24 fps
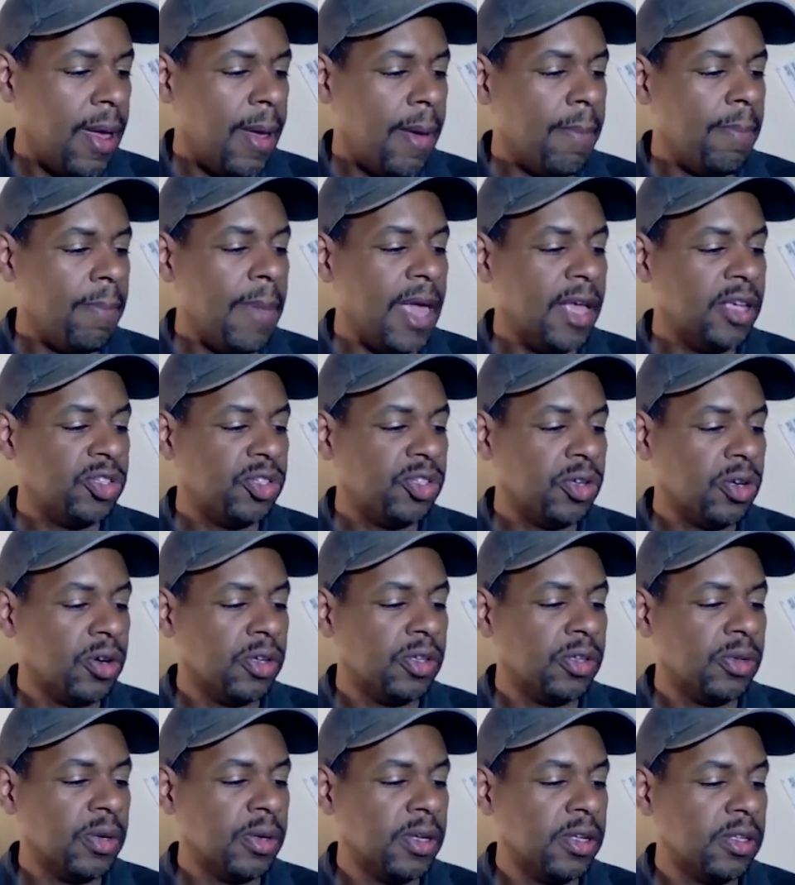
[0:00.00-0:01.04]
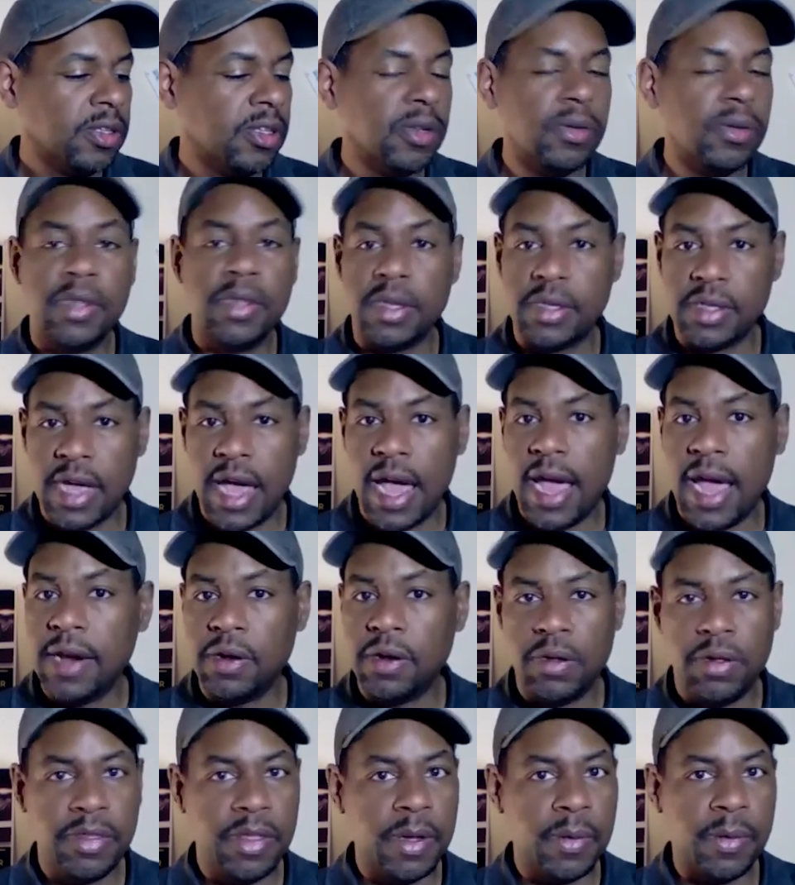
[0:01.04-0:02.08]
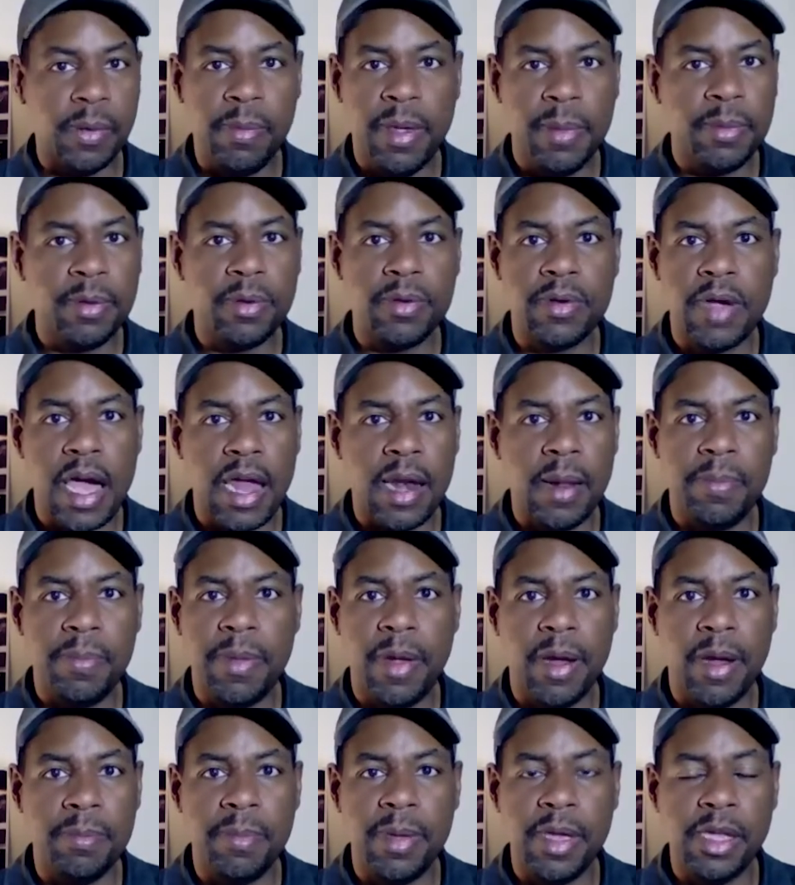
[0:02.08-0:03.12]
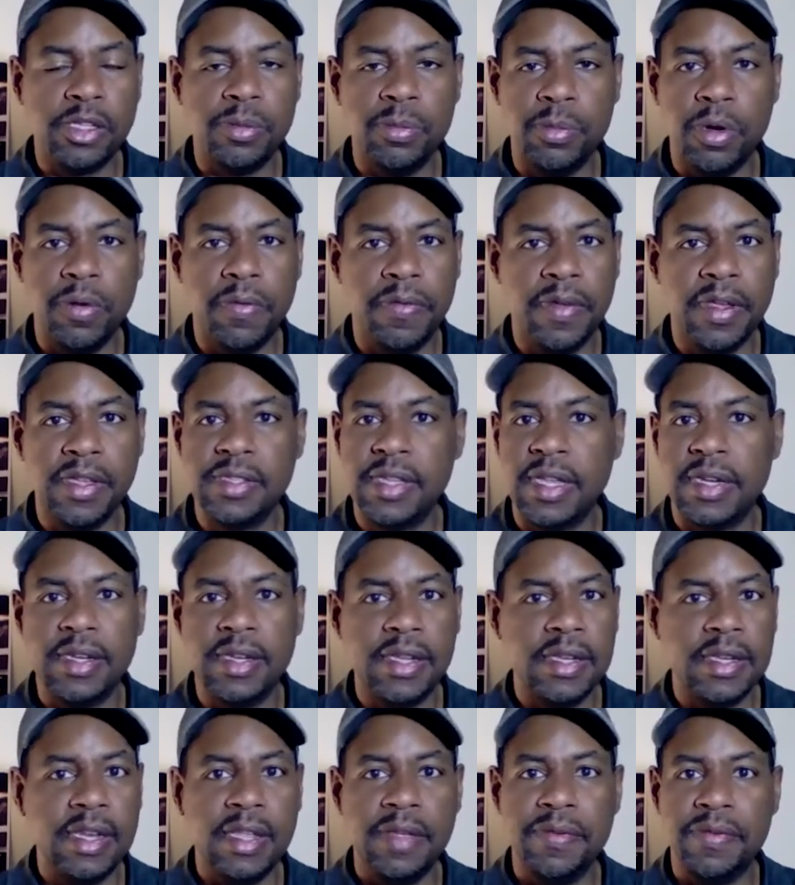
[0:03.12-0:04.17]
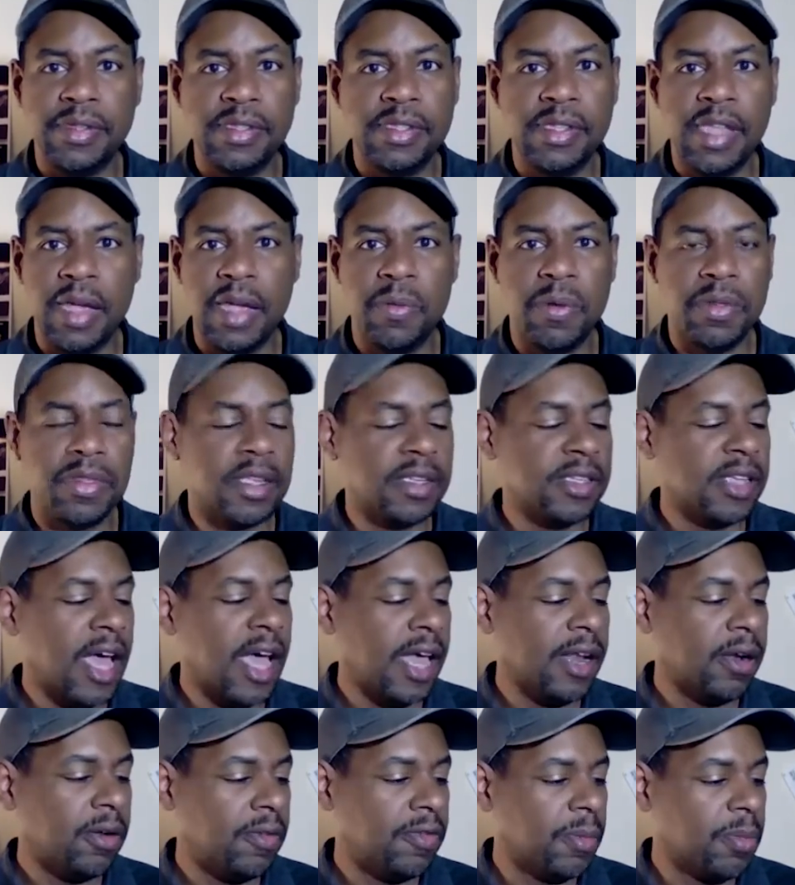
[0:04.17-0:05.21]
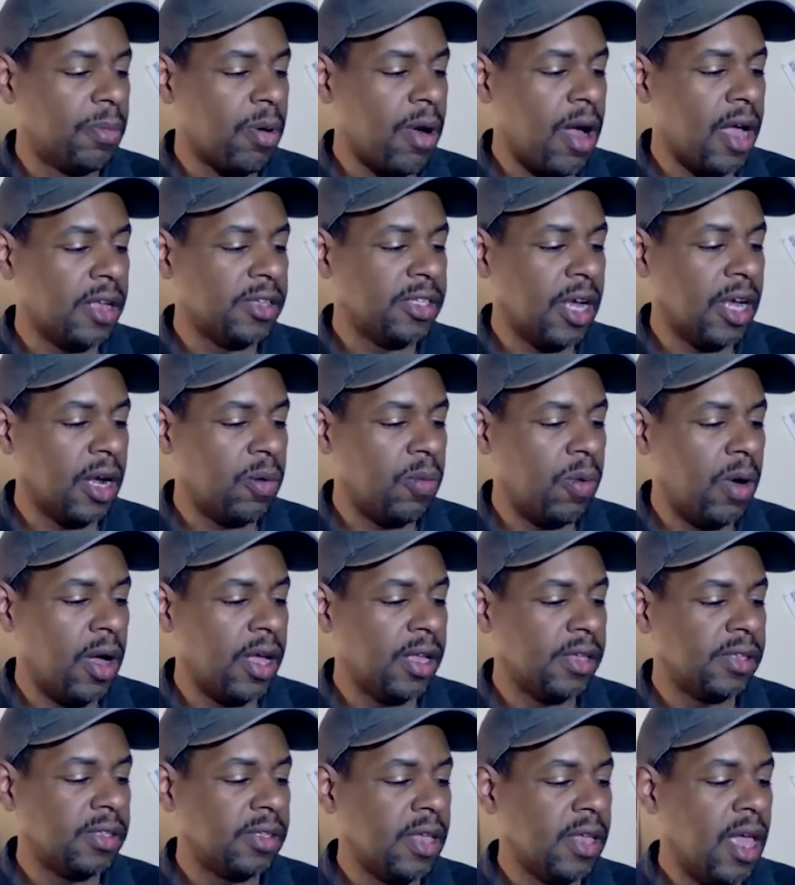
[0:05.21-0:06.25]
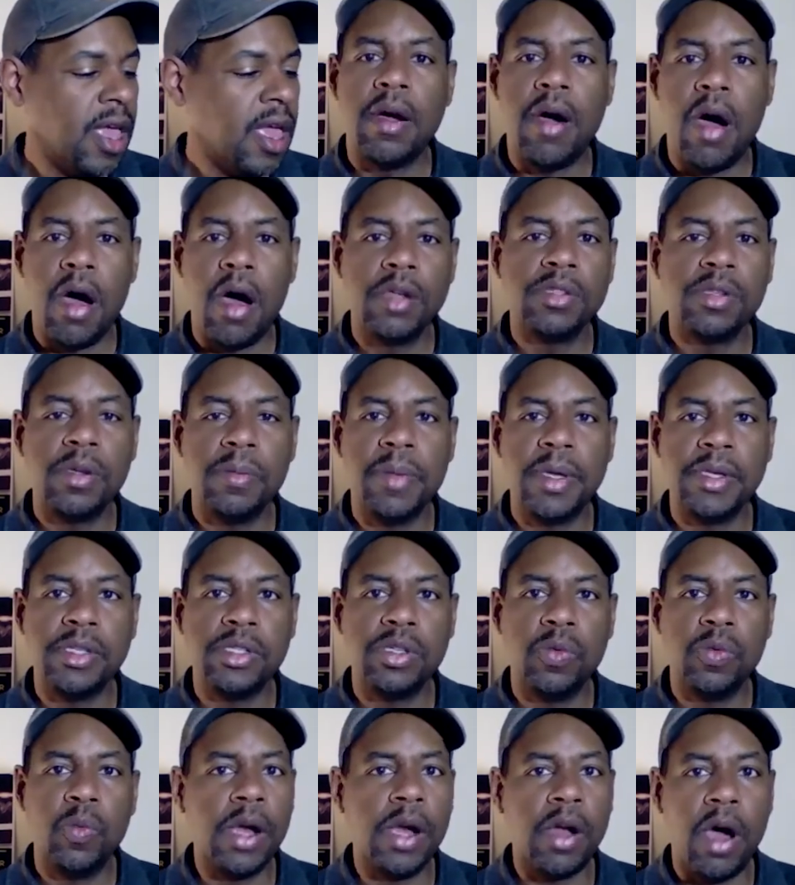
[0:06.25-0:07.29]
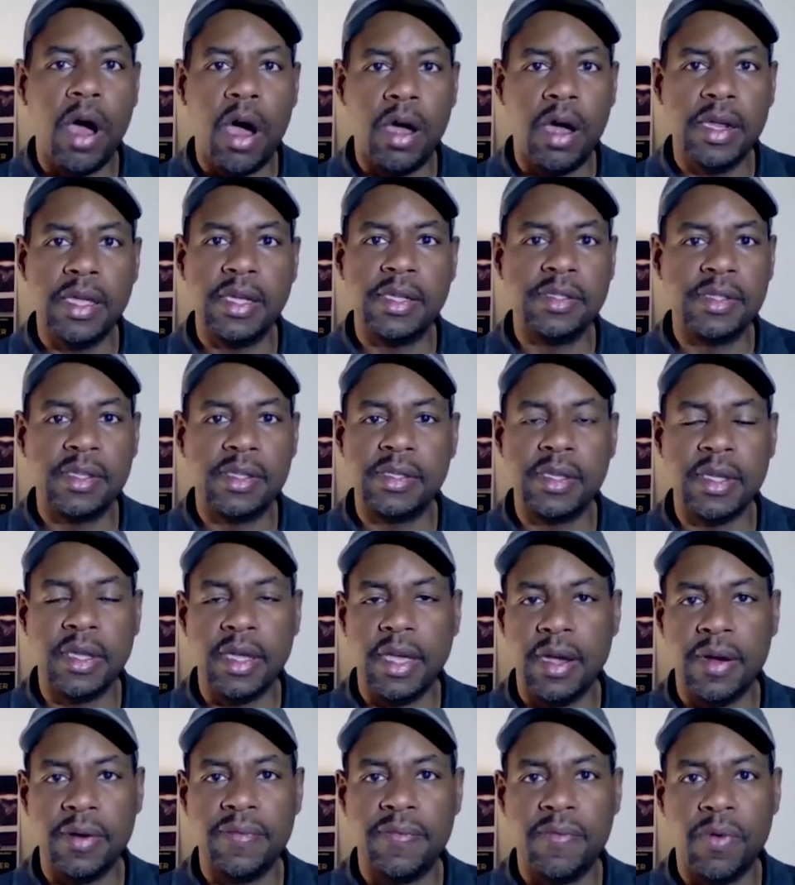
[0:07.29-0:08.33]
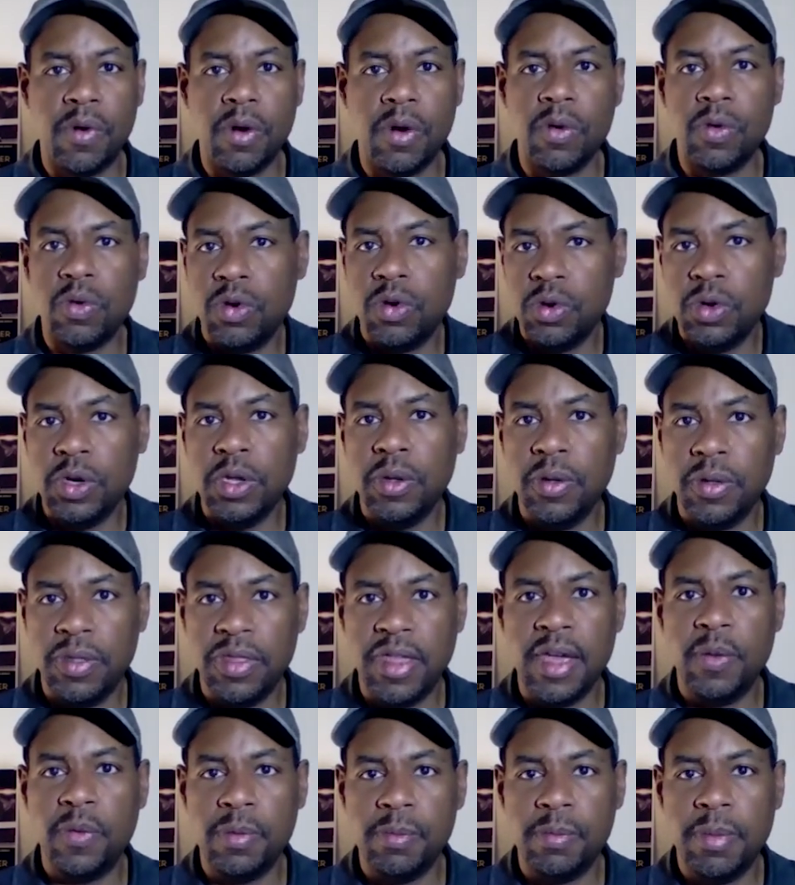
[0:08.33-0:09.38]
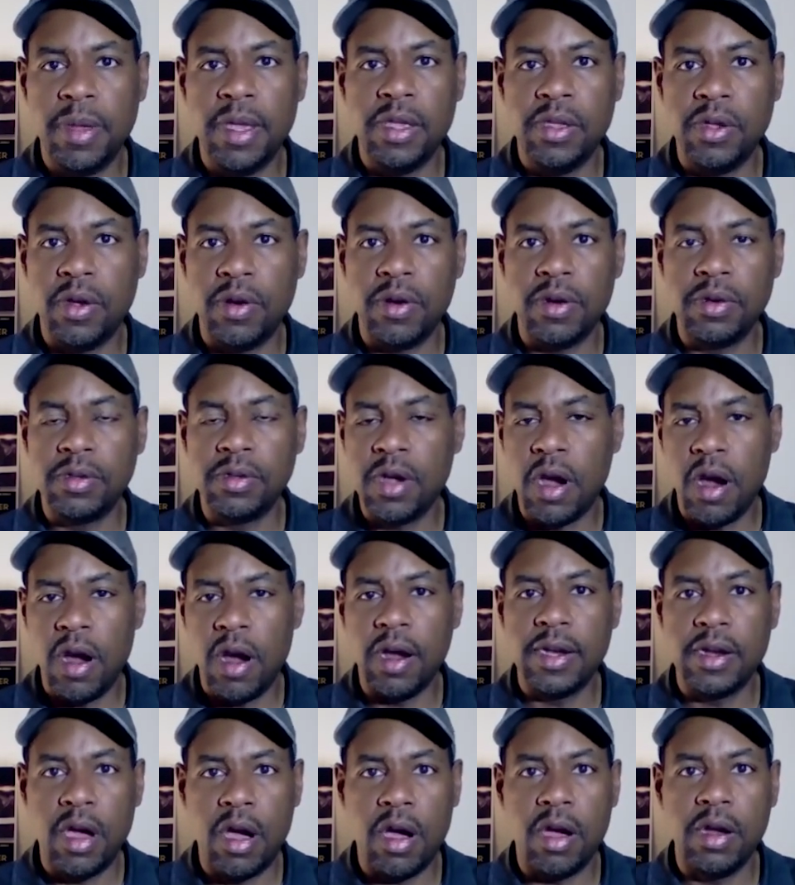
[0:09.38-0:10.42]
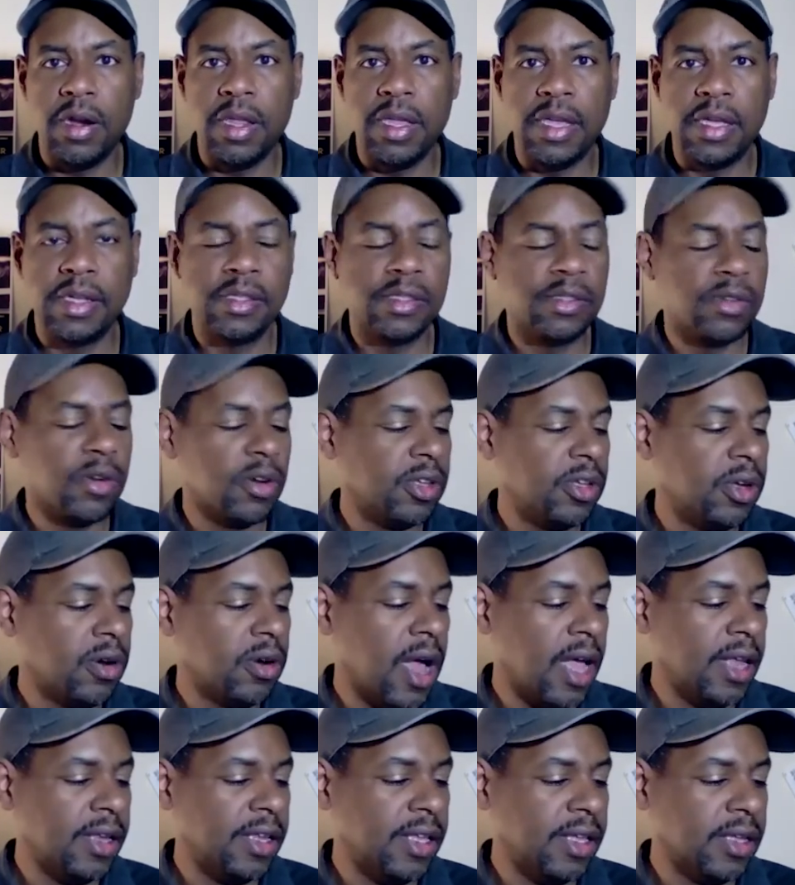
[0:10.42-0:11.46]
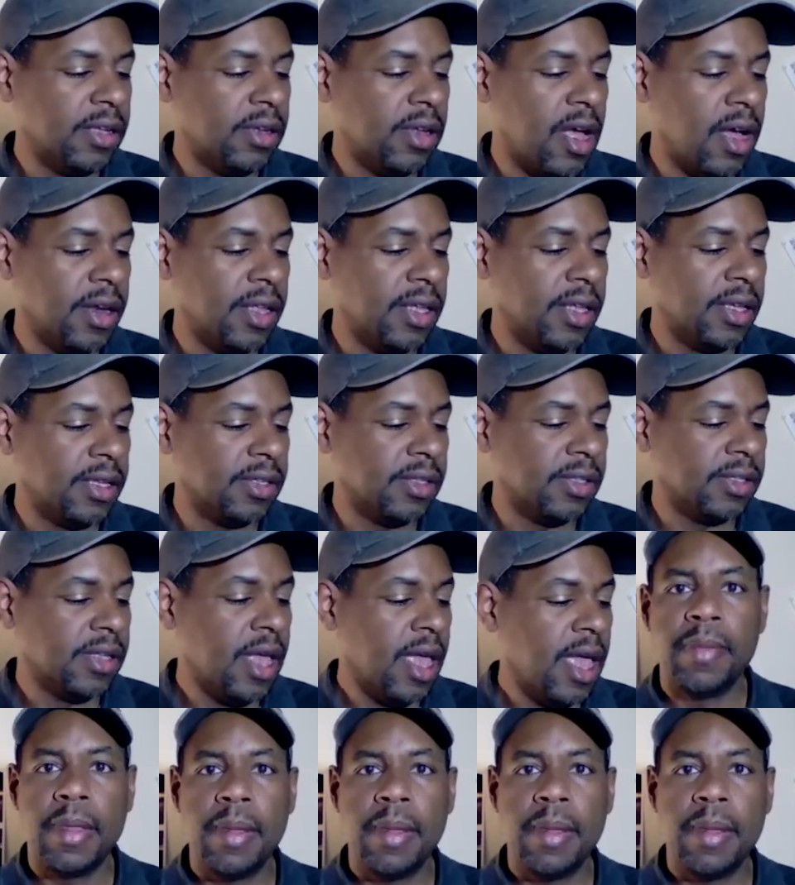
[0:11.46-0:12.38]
Make sure to include the title. There were people who got up there and pitched movies and didn't even say what the title of the project was. Also mention, what audience is it geared for? Who do you think would be your target audience or your ideal audience?